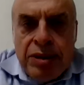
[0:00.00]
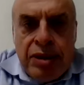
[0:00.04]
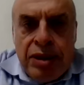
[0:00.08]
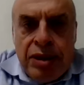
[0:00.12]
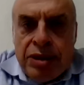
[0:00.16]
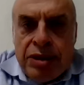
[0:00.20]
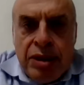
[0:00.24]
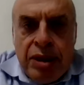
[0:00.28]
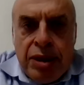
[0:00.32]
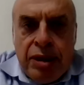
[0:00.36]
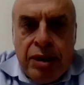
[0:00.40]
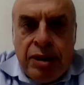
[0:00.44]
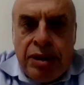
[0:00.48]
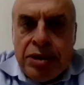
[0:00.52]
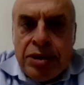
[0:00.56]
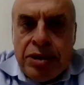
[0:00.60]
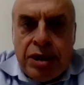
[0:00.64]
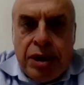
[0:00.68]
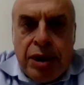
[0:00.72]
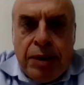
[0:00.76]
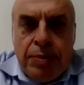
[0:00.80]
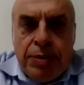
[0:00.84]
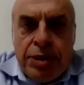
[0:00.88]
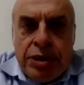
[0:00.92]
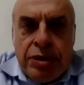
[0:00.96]
this
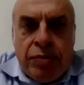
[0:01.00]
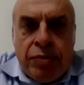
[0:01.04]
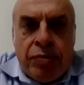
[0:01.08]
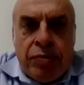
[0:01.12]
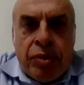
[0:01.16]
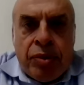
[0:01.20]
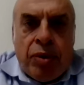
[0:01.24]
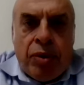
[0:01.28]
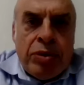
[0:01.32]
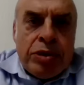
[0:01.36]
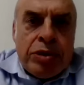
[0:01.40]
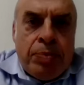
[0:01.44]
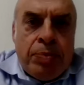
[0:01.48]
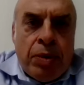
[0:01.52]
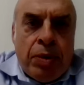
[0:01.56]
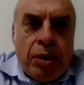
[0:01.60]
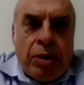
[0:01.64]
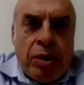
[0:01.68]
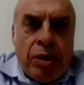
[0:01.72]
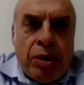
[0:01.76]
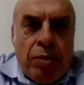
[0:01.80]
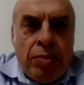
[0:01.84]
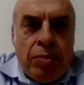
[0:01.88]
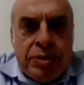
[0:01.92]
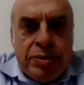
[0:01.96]
description of those
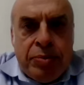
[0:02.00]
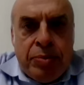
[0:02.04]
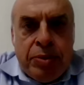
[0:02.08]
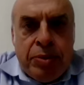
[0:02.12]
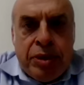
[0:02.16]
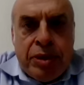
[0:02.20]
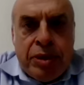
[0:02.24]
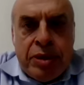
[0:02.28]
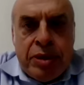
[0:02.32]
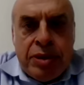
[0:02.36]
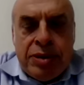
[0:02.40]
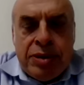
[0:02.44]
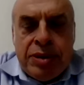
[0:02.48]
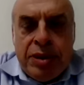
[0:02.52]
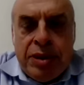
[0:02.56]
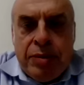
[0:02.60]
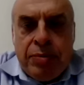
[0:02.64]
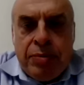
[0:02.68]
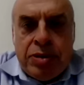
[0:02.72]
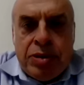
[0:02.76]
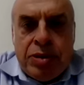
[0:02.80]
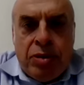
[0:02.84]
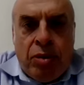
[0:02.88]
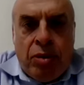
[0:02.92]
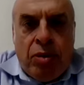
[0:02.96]
pogroms, which
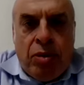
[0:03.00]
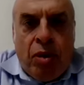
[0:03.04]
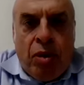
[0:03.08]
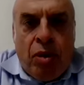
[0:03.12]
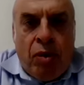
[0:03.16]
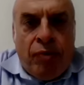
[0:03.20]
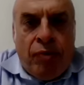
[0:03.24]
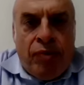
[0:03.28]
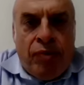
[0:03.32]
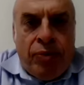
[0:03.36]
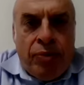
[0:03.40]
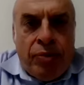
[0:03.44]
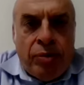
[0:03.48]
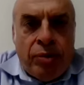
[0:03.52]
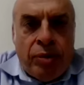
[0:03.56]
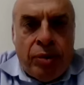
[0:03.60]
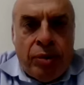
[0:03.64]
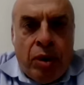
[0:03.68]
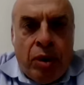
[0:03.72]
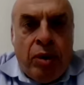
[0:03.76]
seemed so awful,